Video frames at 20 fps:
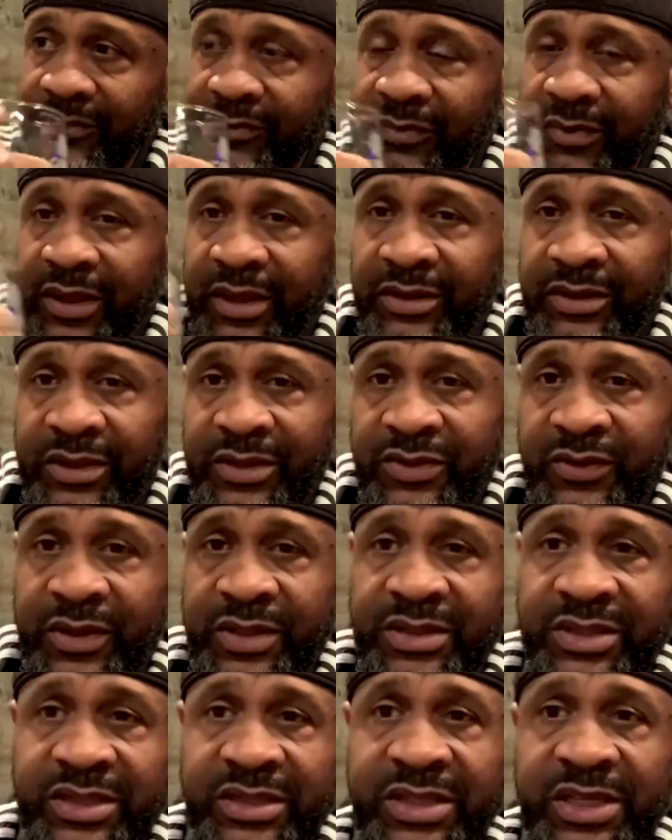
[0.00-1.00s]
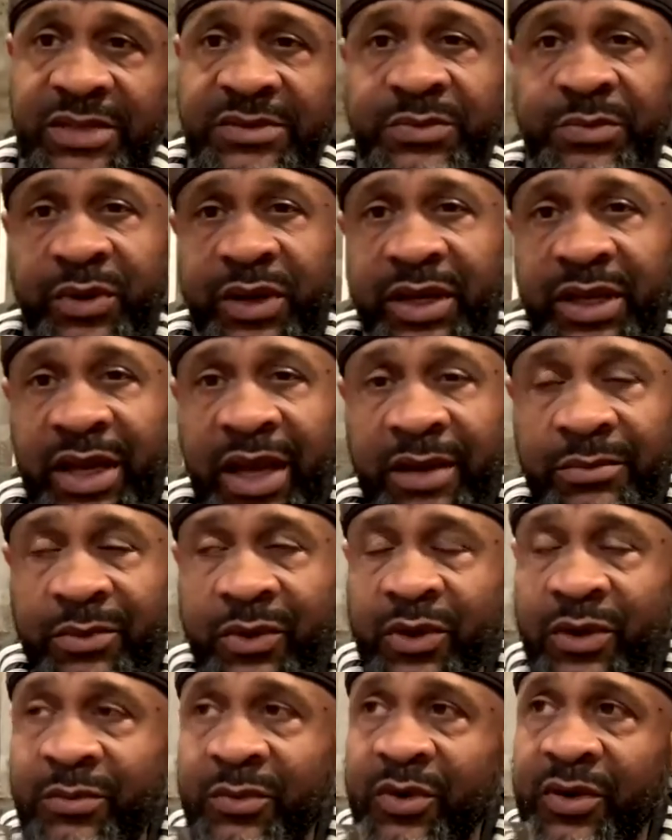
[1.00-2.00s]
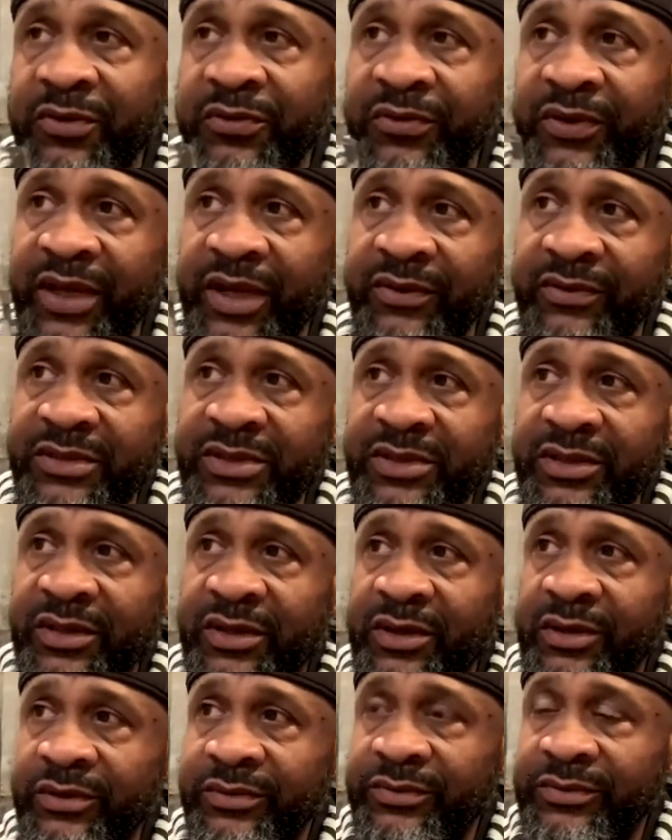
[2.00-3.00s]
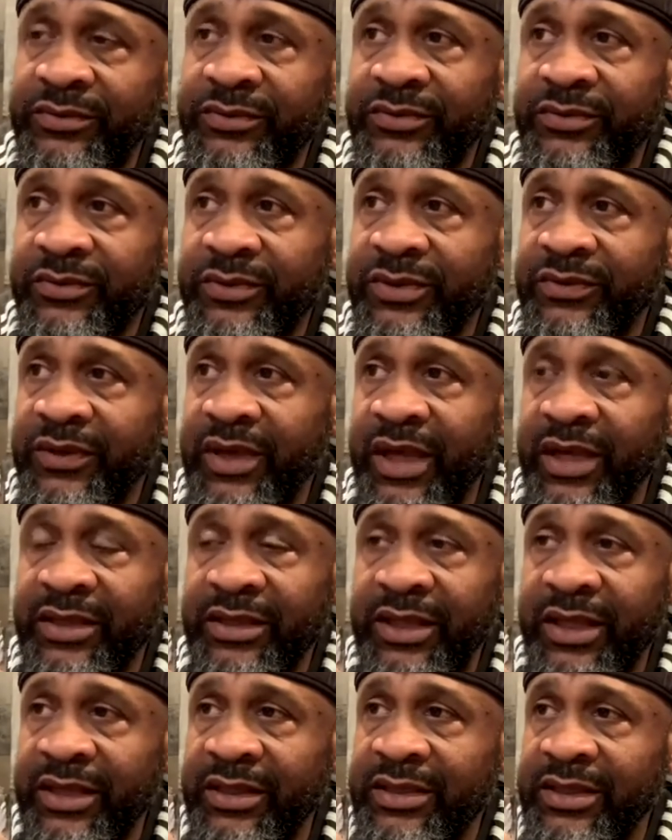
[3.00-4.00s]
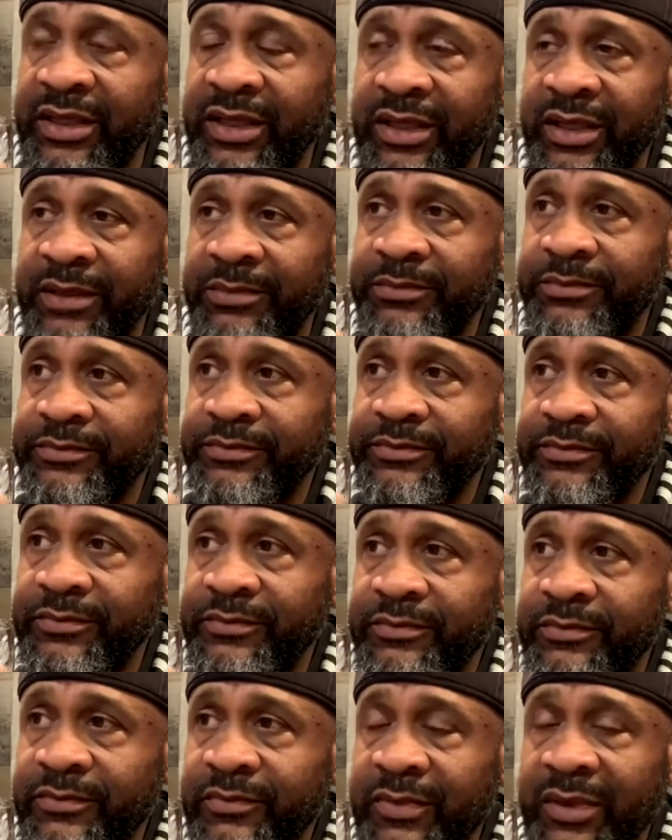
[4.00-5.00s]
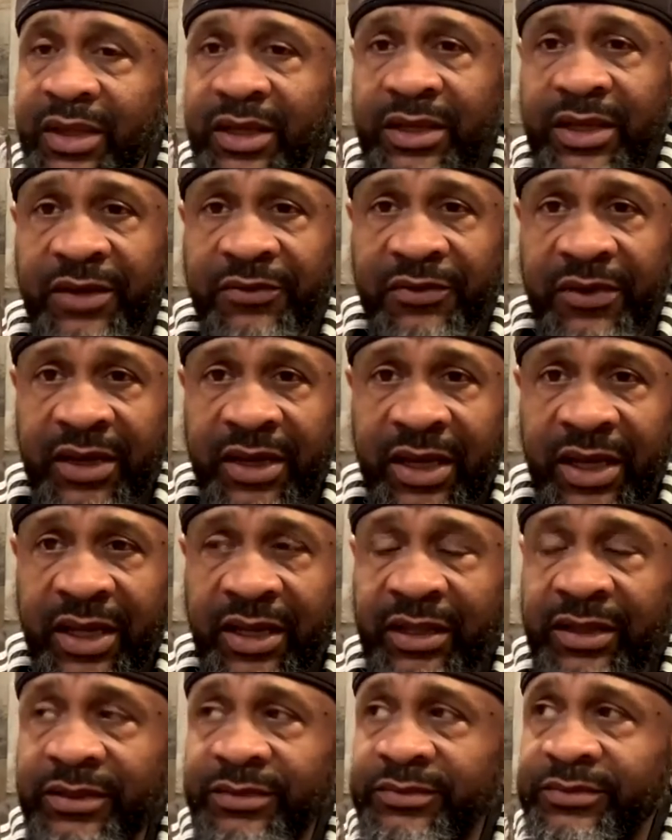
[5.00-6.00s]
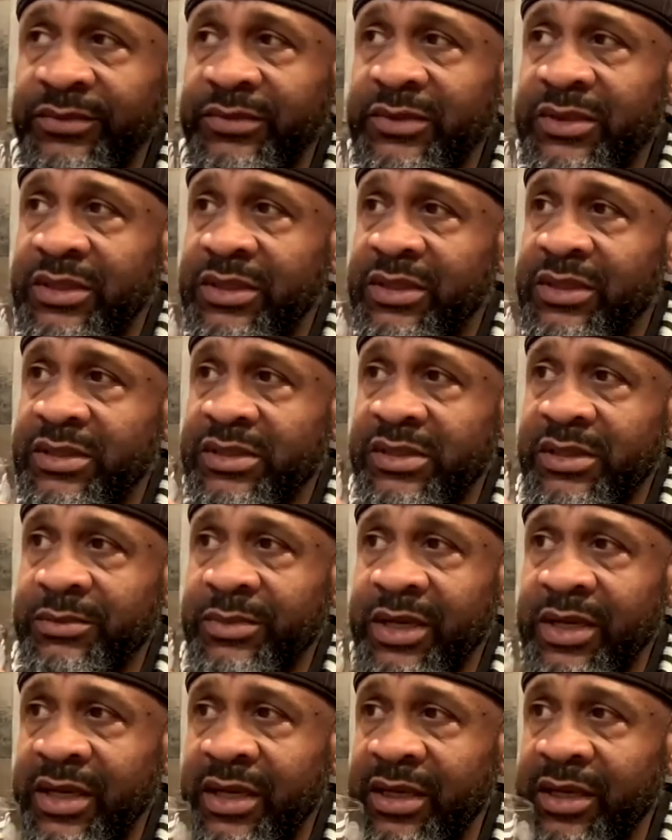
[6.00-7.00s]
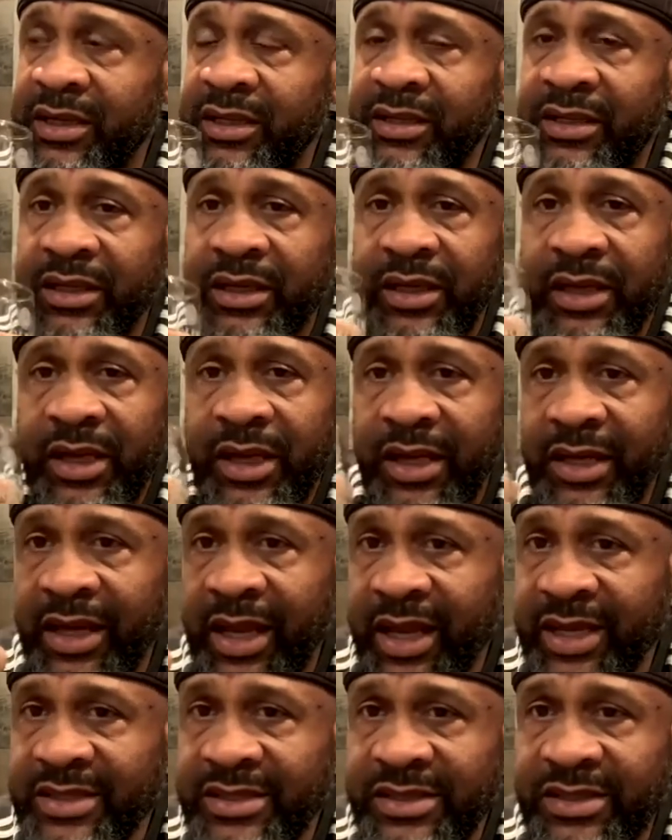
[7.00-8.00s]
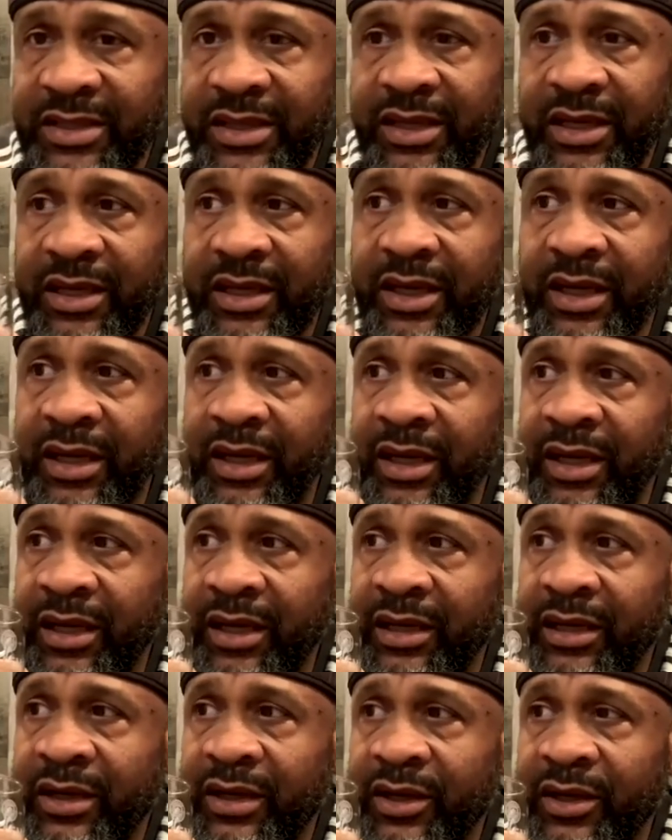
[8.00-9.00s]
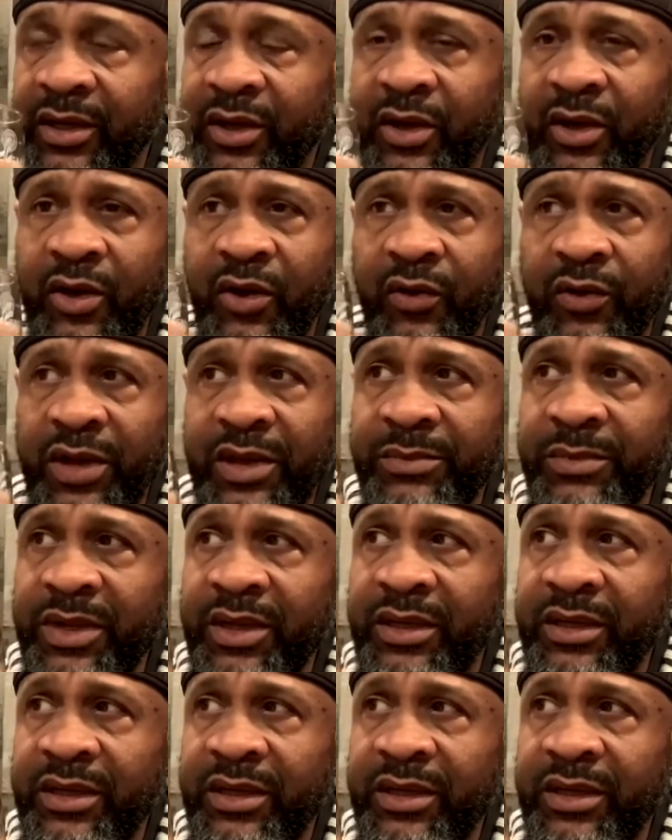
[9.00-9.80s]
The drink just keeps bringing out more and more flavors, you know. We've got that, uh, the vanilla, some honey, a nice uh, creamy,